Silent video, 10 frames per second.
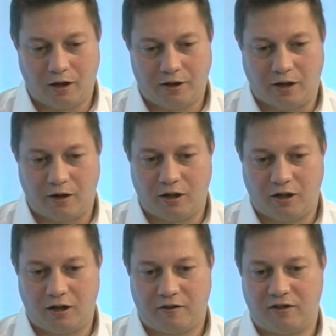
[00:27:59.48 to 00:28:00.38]

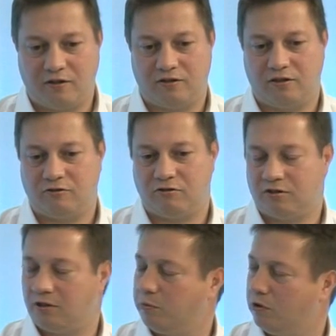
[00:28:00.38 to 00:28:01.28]
I think there's
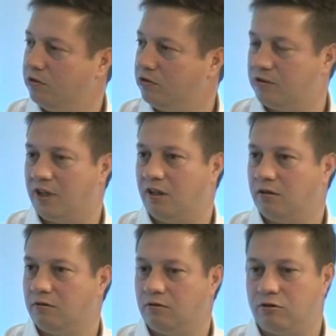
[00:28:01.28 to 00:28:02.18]
interesting points that
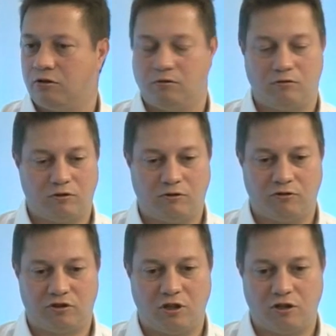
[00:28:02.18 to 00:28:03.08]
the
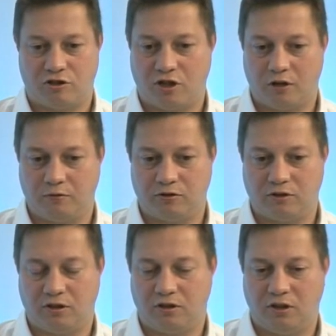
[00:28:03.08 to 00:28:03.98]
research shows,
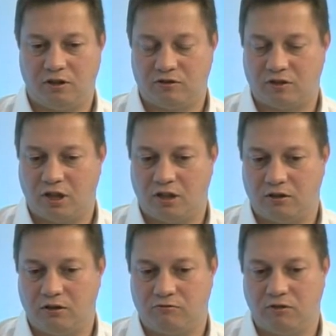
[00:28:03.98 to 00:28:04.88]
and it's
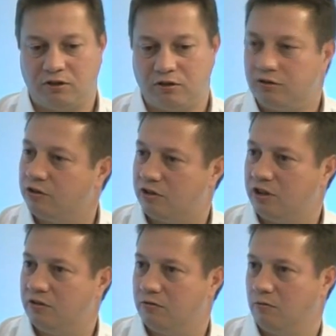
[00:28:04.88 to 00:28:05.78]
really good to see